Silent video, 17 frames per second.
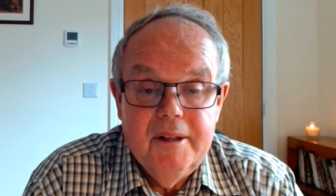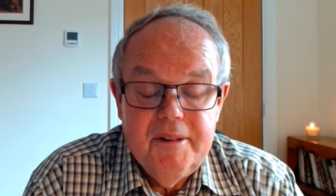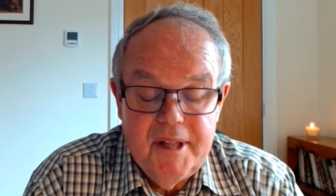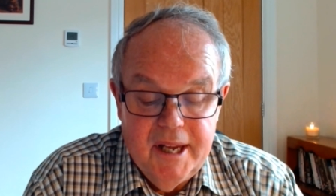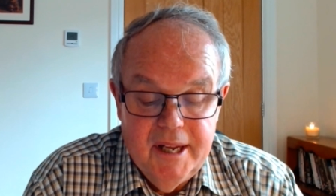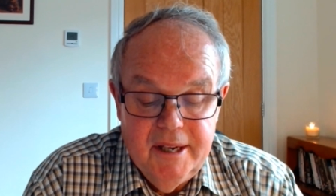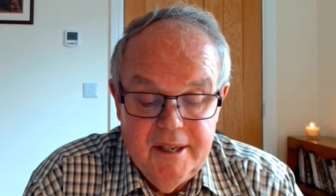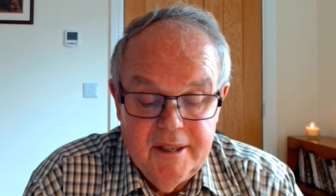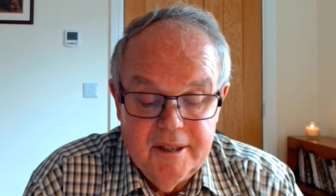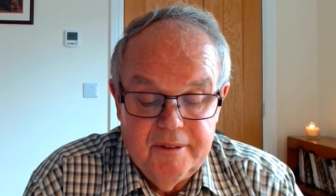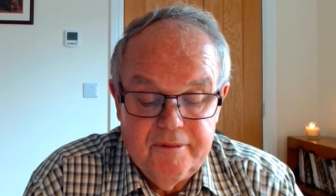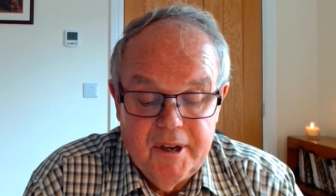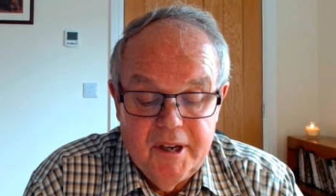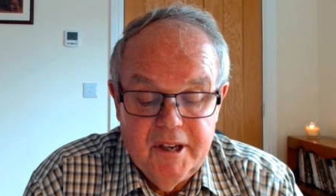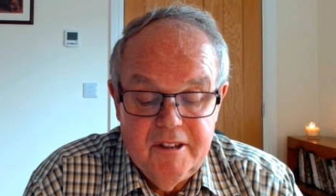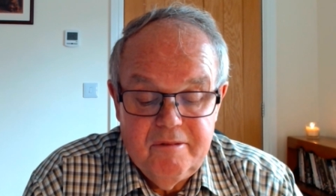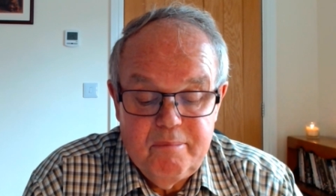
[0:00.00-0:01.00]
Then at
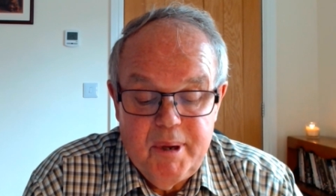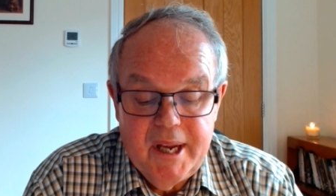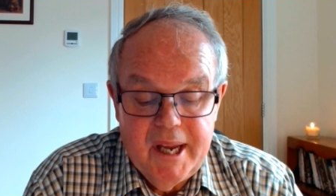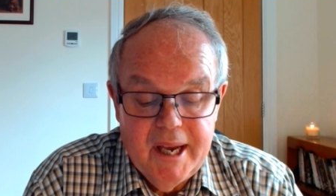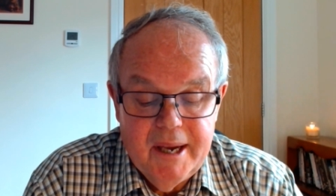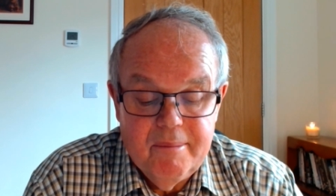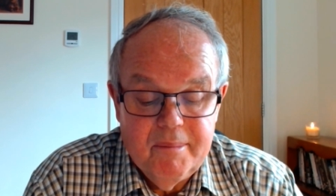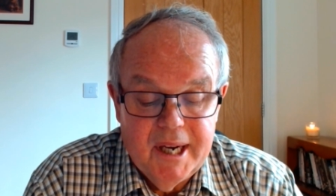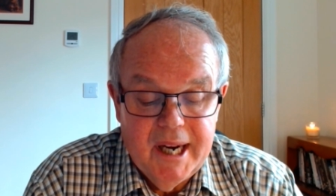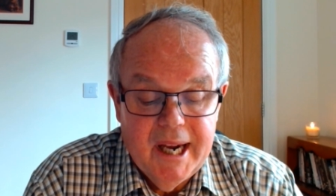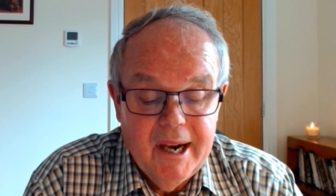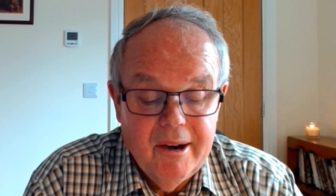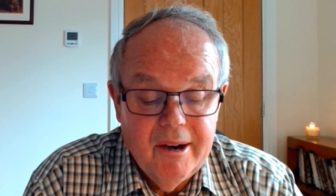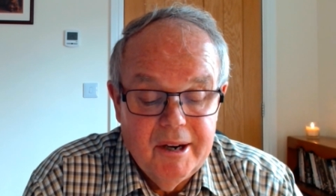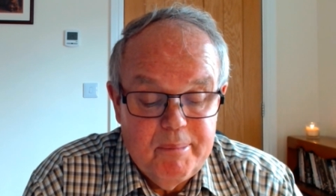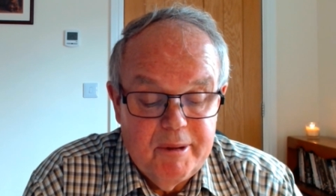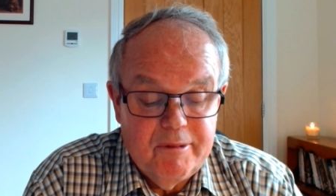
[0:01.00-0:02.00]
5 p.m., an
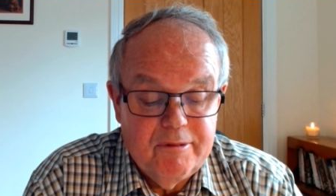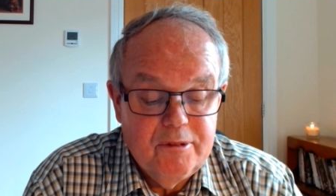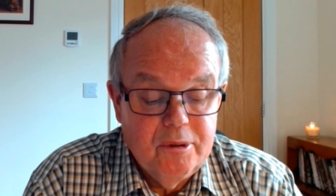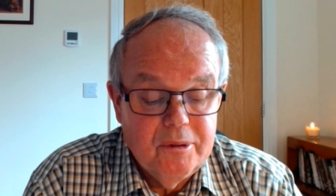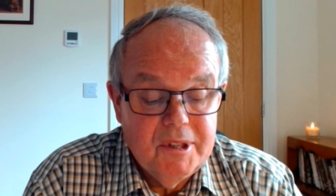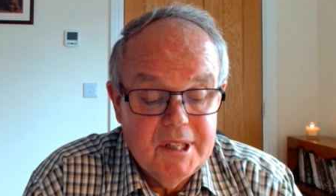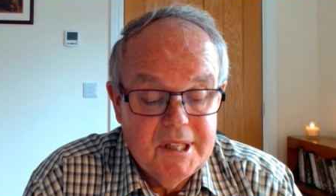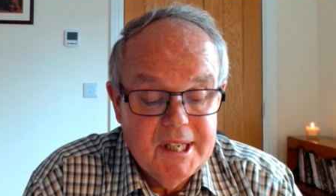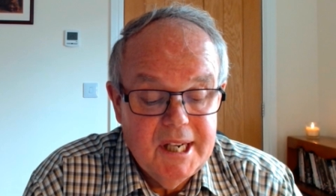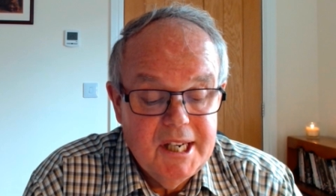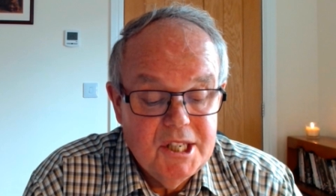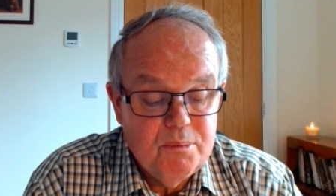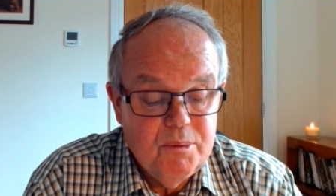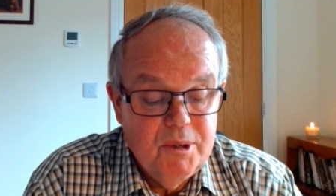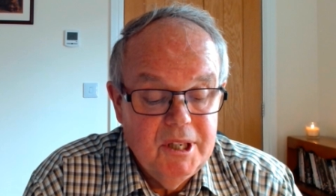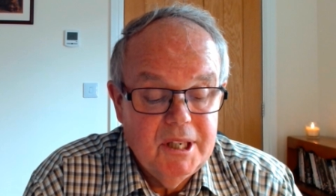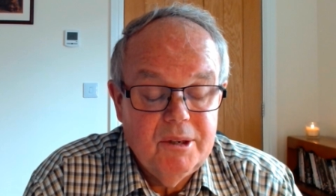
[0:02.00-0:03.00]
hour before the day's
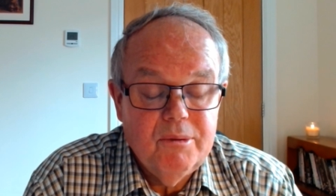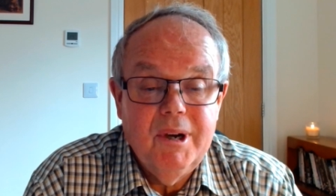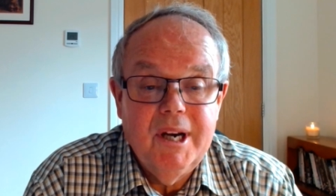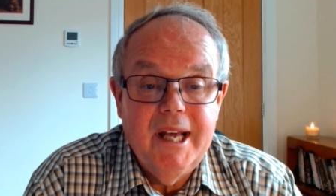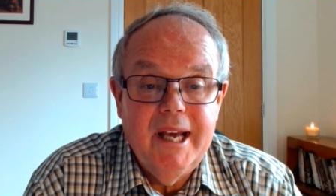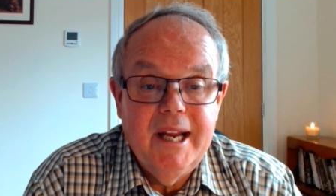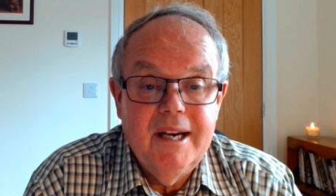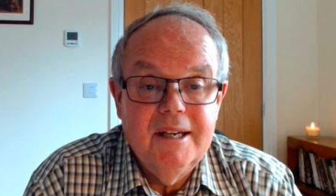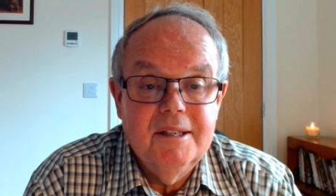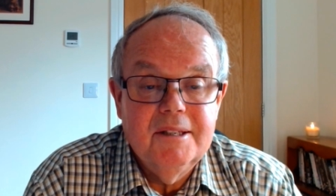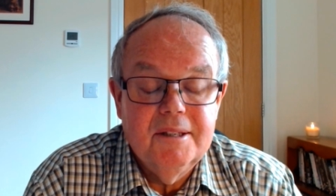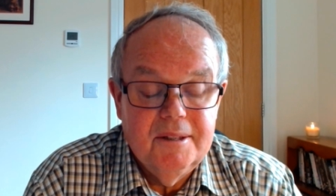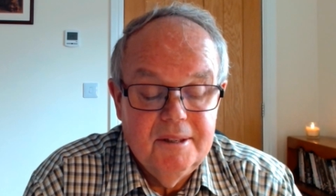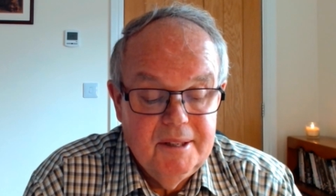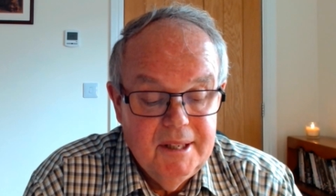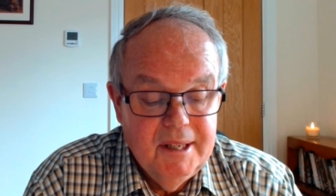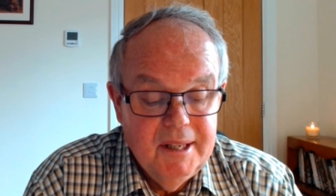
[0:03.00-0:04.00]
work will end,
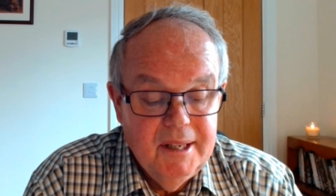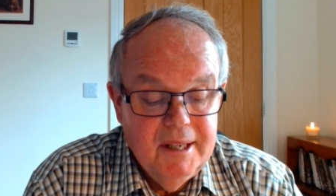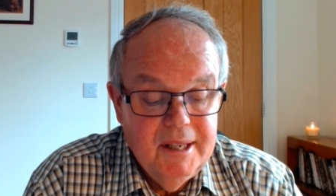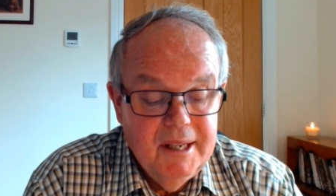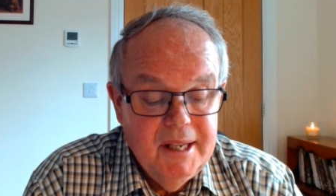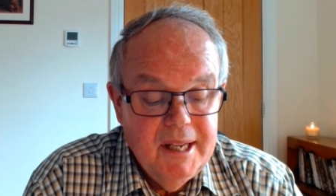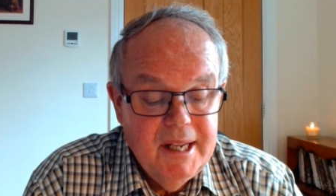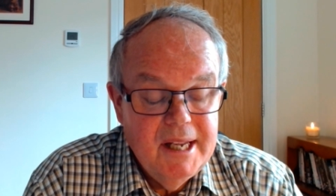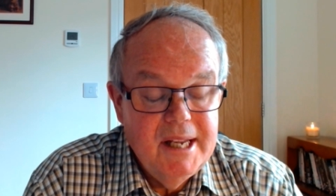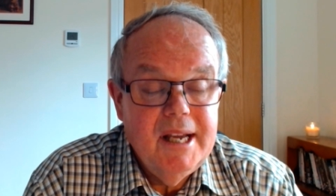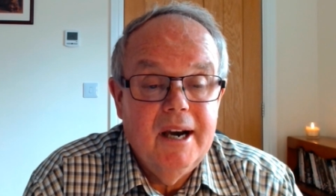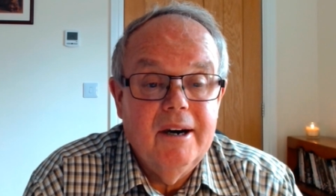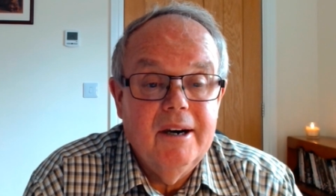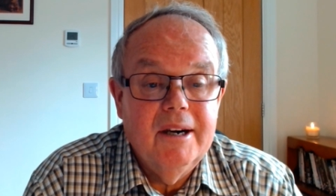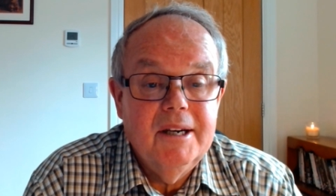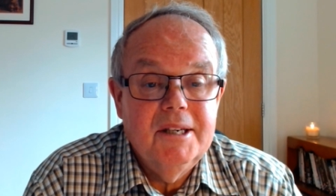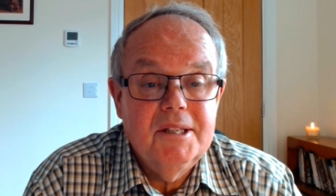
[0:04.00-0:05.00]
he
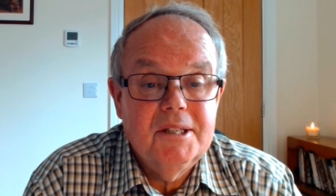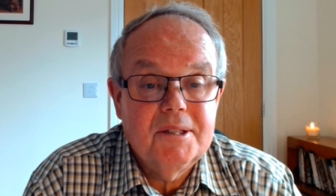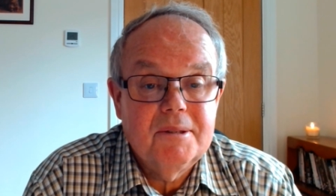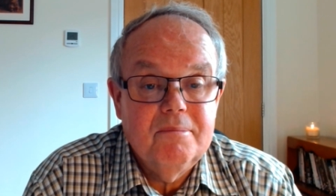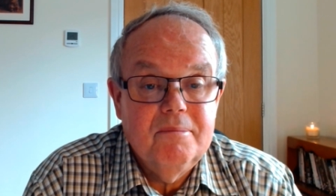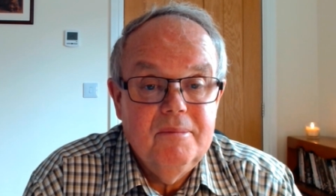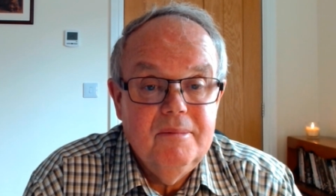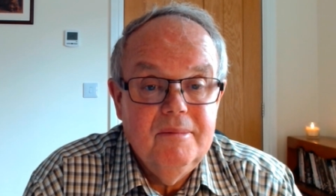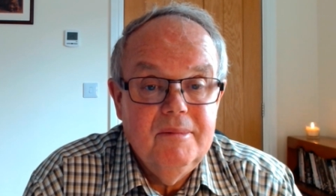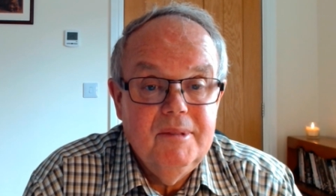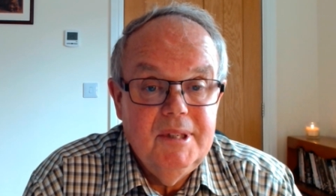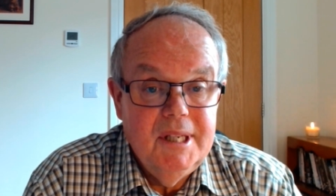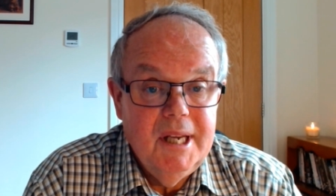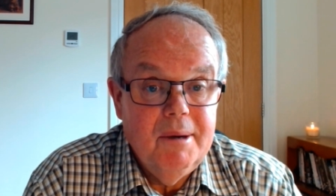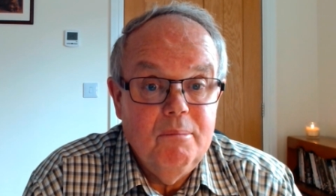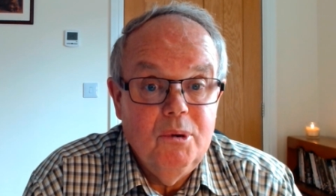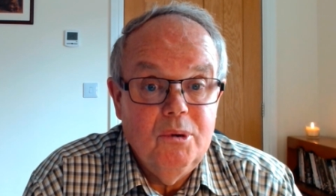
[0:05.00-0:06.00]
hires
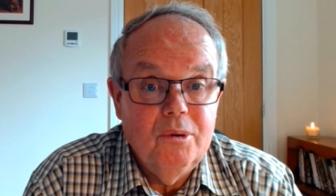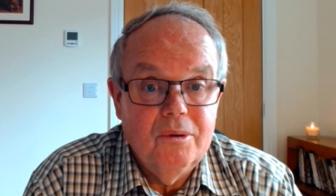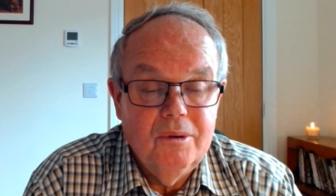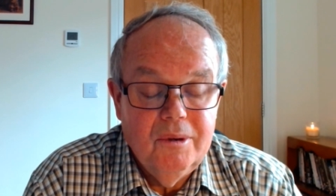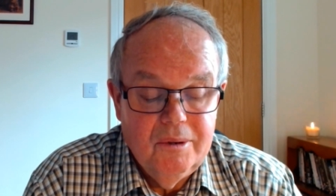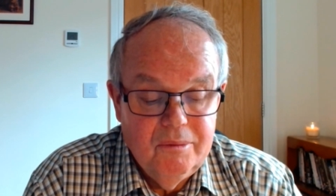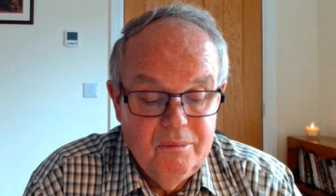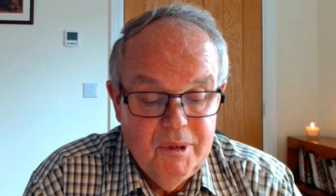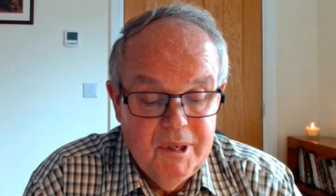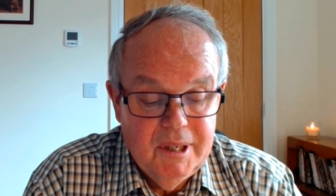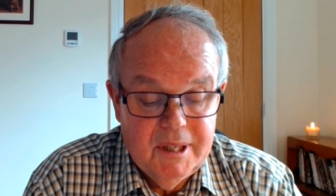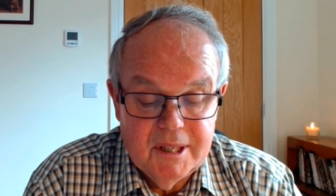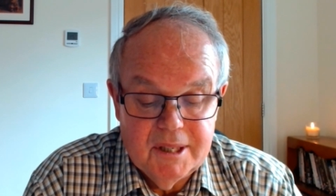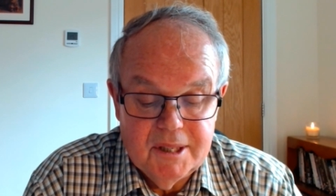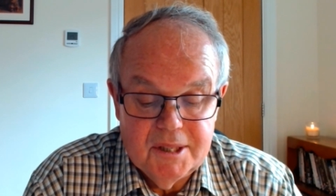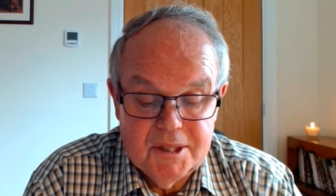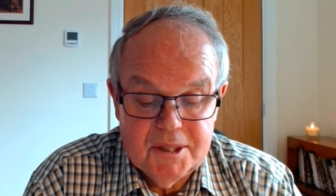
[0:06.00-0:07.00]
yet more
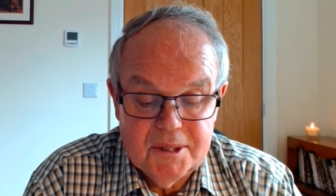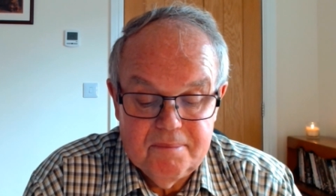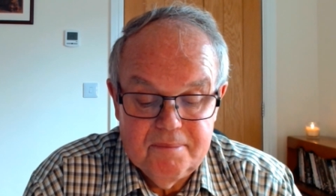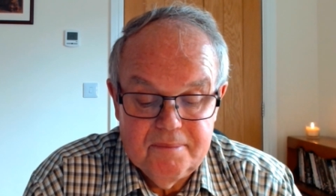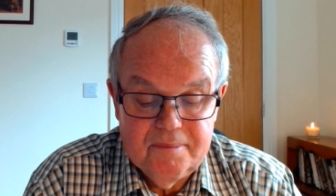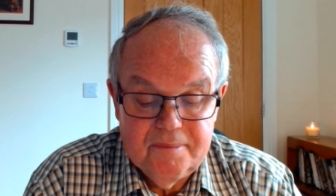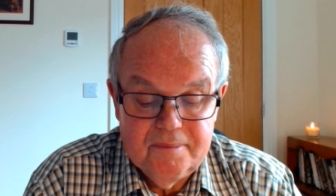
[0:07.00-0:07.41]
workers.